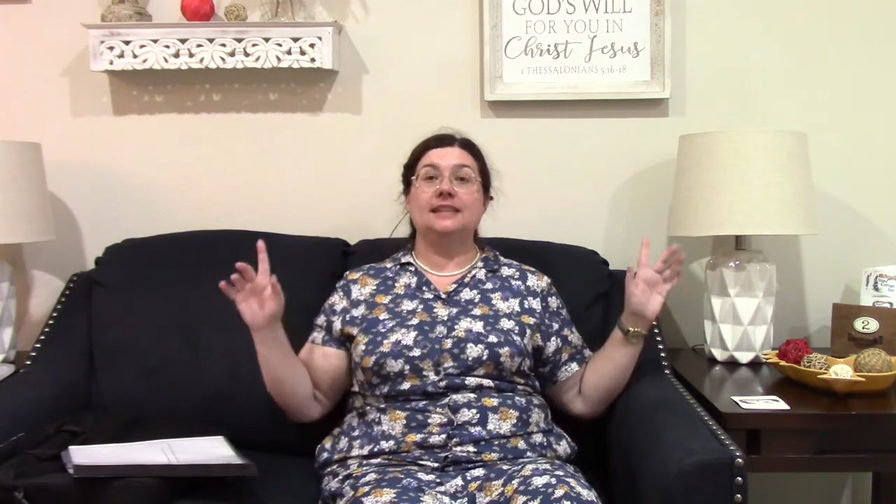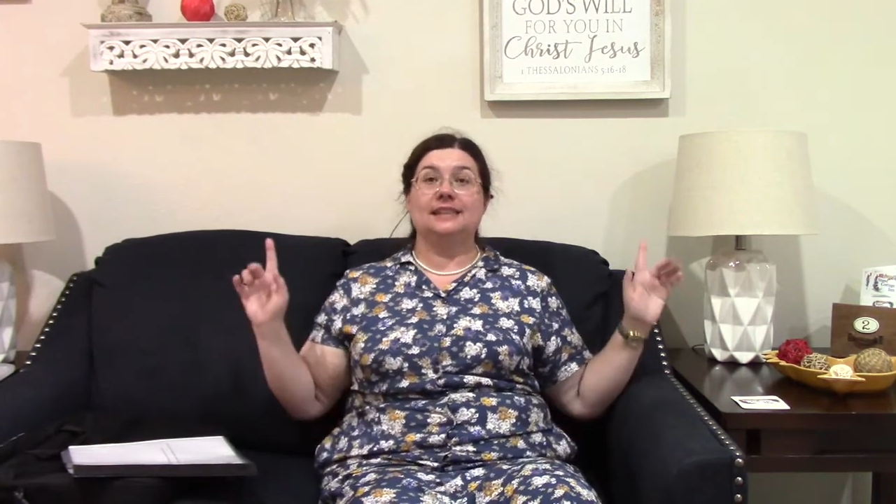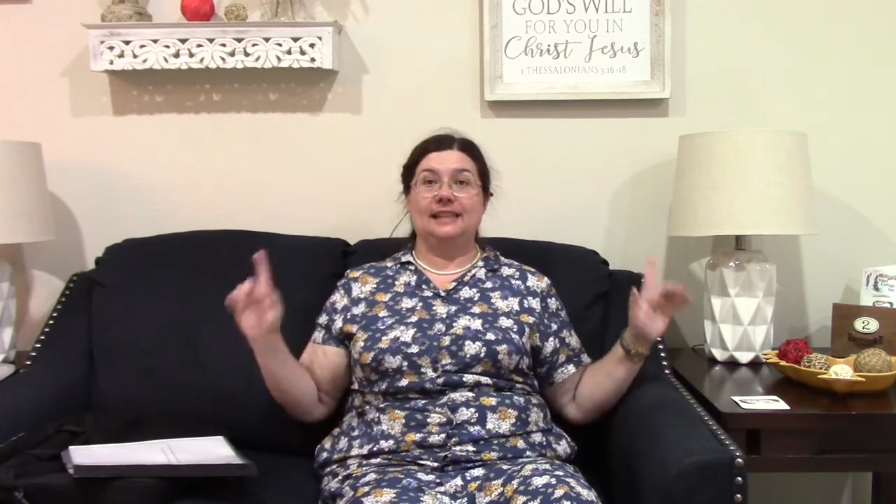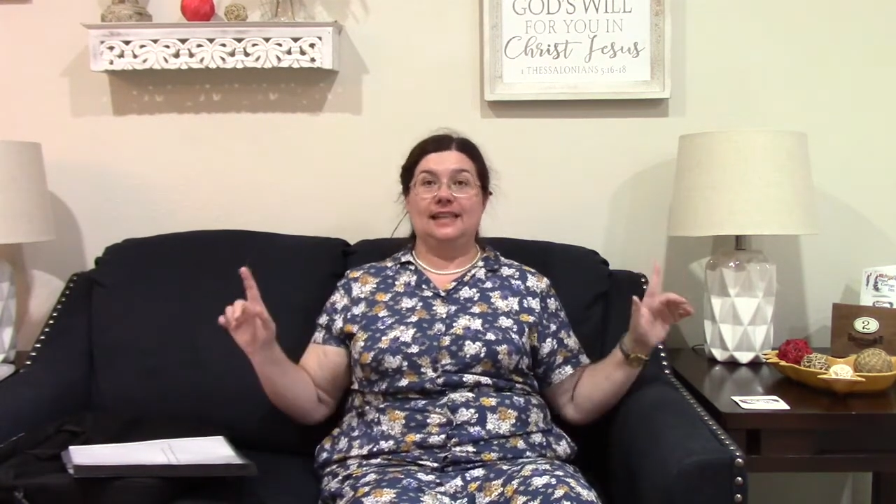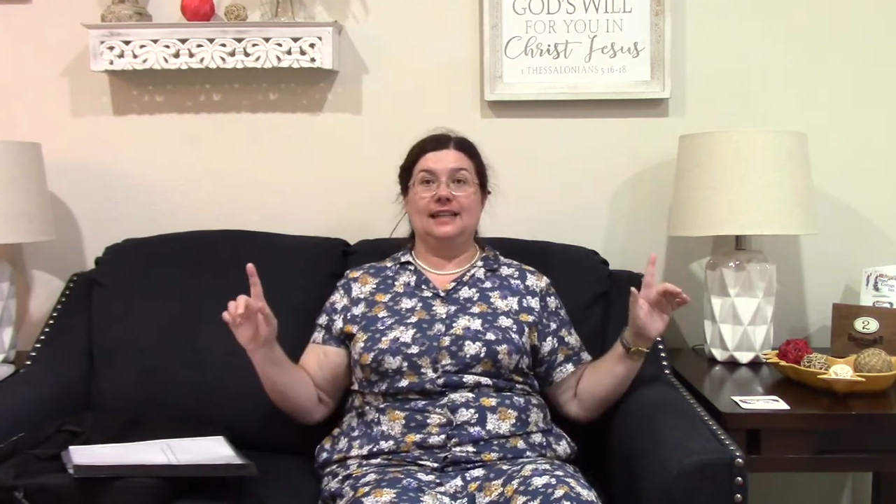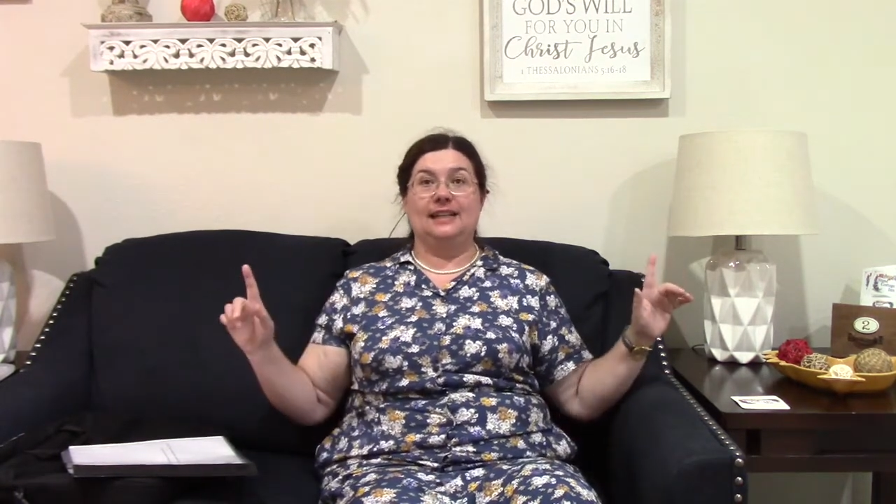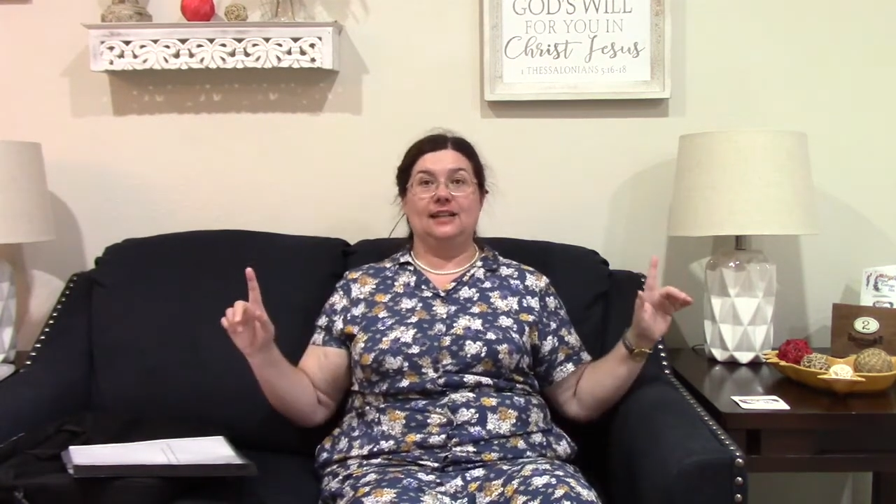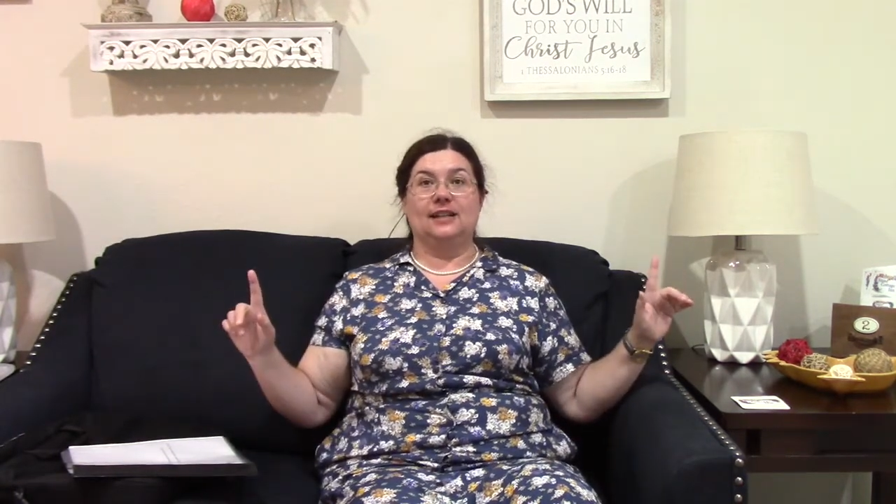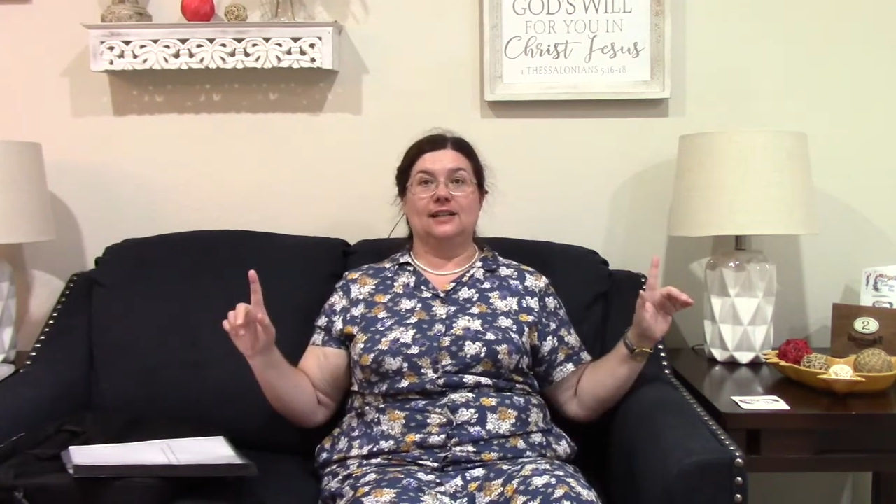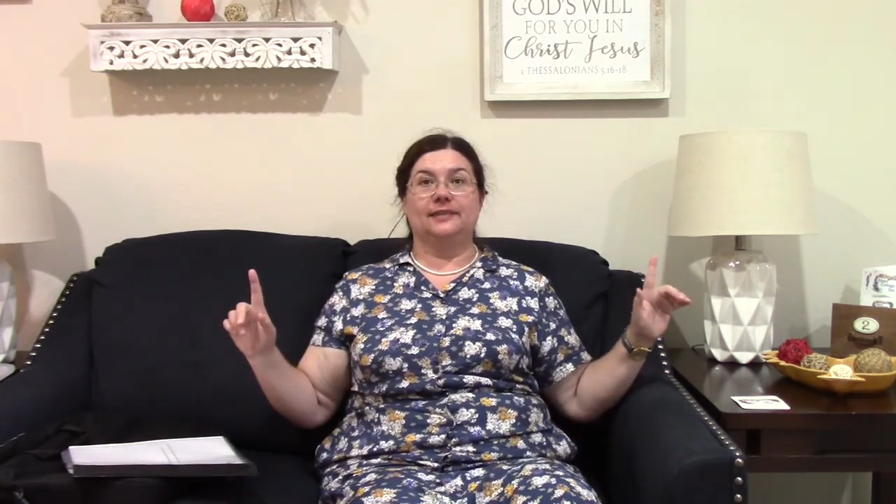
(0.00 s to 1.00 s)
the lead
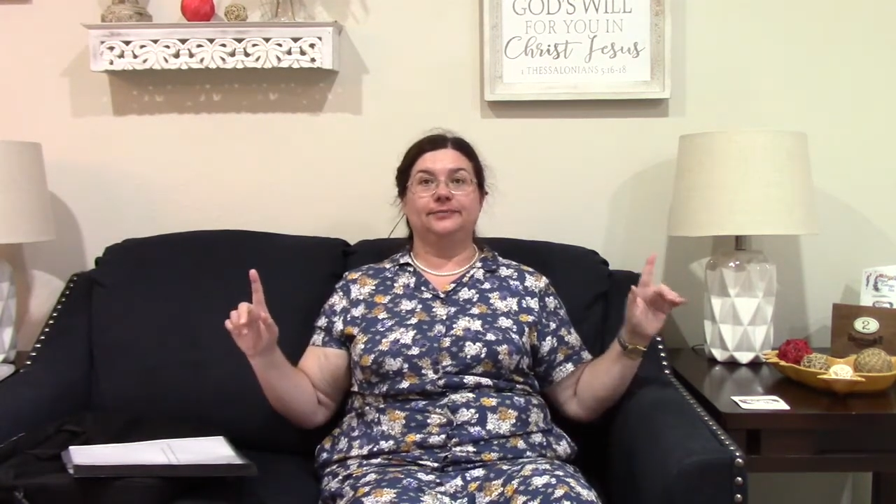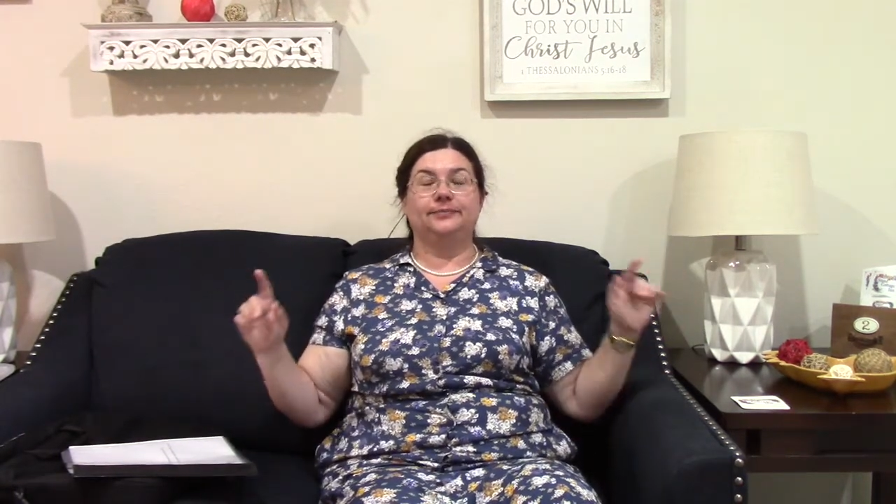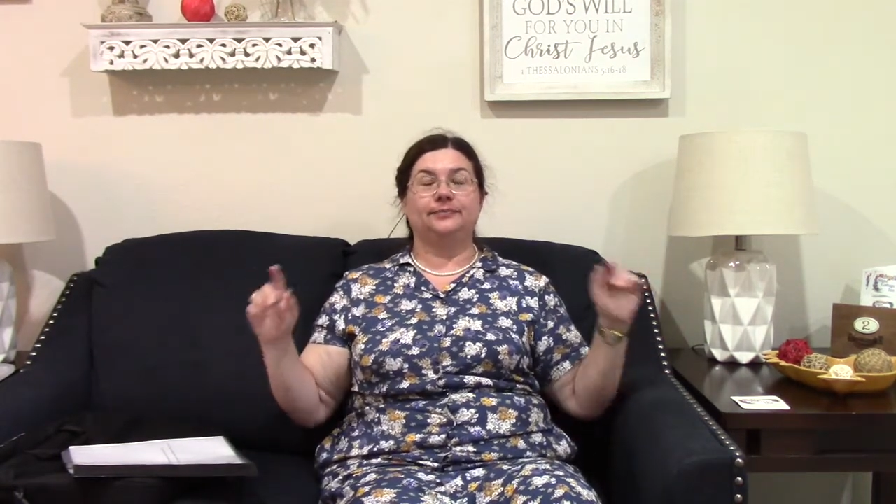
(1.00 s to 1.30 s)
here,